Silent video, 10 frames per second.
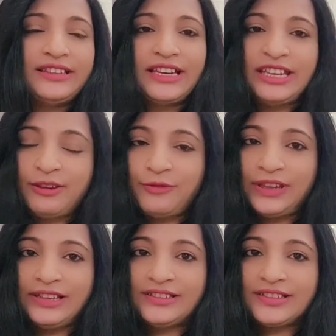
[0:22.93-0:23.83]
that he
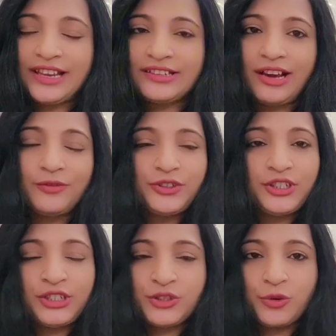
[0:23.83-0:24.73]
feels that
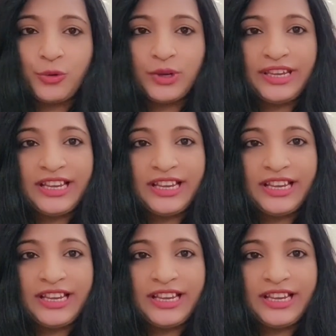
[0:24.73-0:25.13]
after the stroke